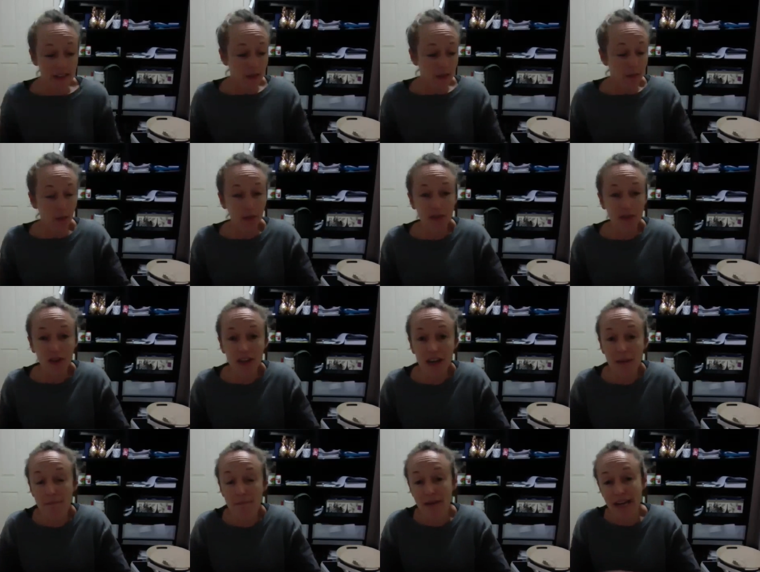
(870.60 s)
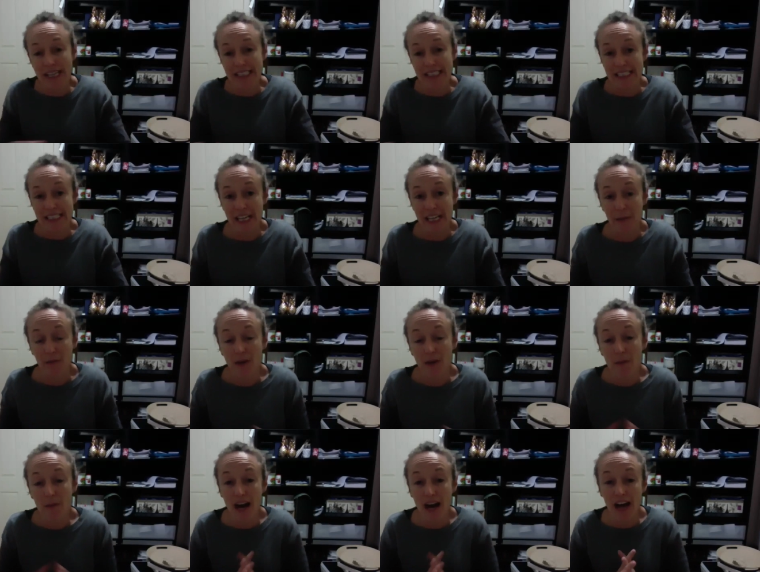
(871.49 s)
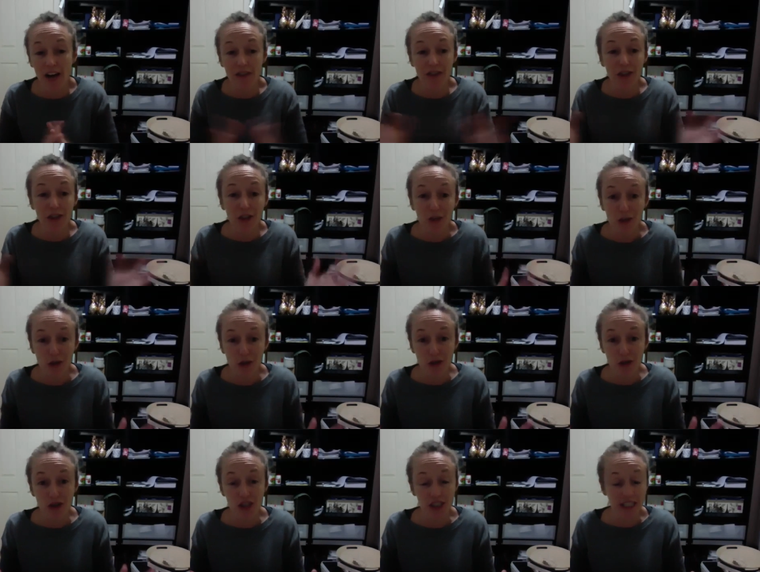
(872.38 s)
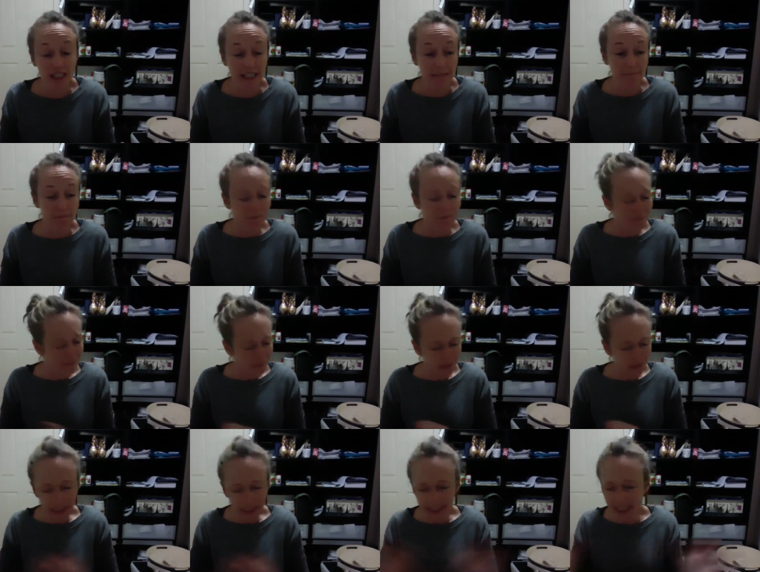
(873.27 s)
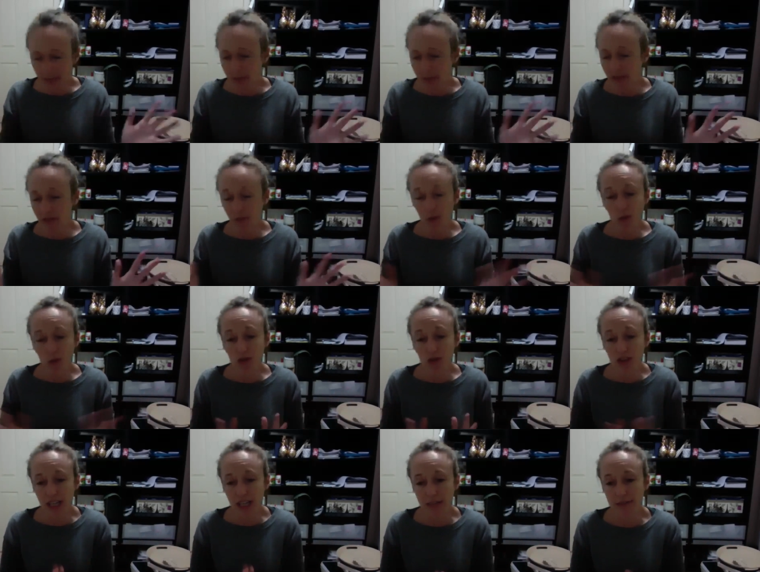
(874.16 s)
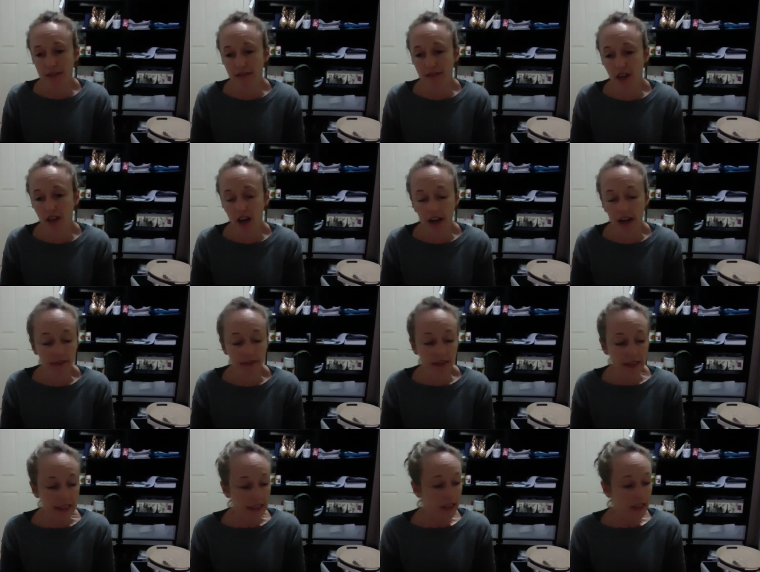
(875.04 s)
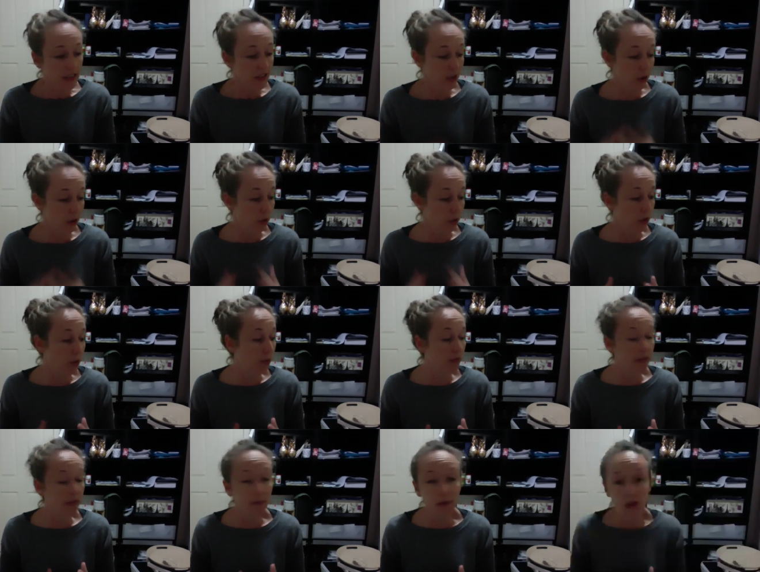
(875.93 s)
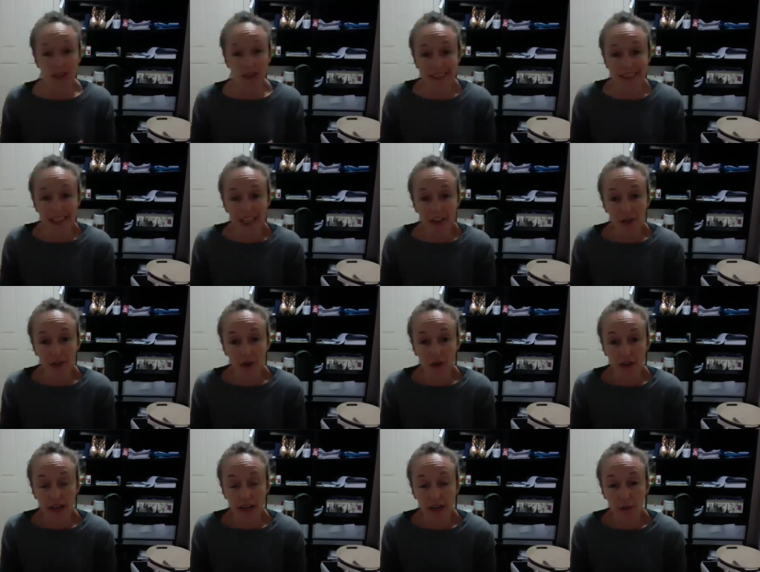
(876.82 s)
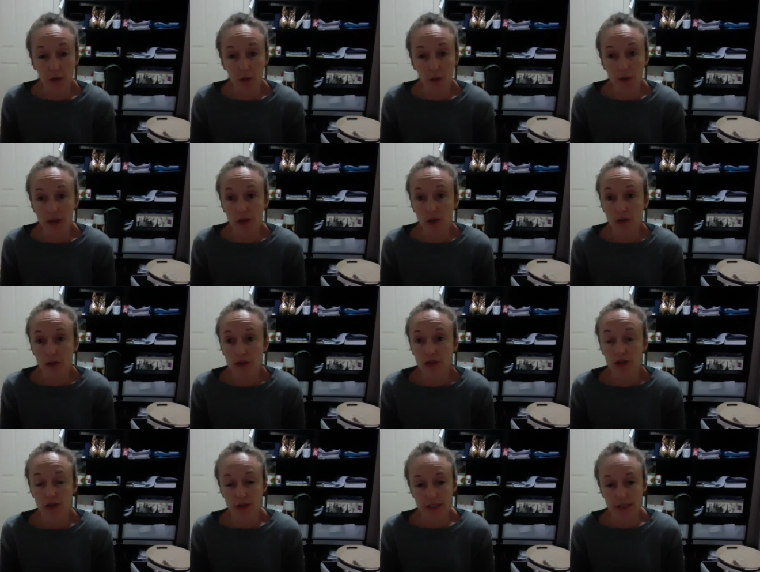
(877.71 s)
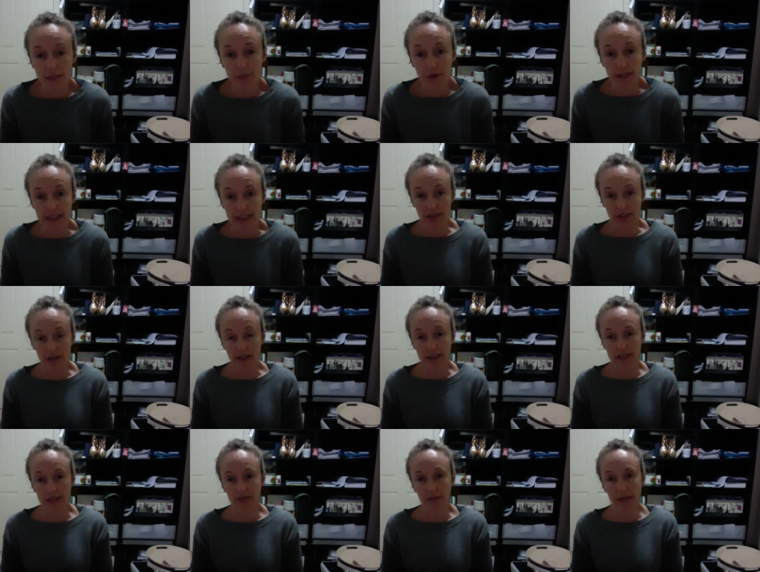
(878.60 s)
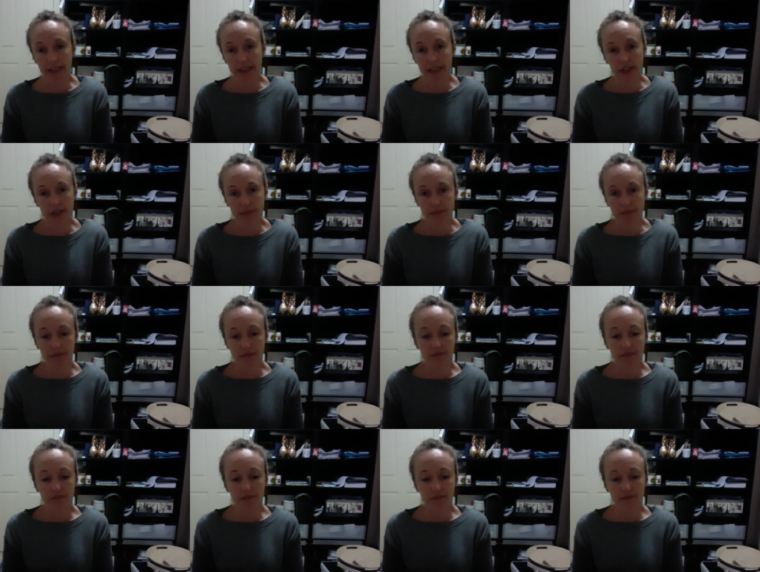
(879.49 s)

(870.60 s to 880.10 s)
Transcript: But we've got an amazing team. We're a part of a huge team coming from all shapes of life. So a group of them got together and created what we call the Juicy Body Transformation.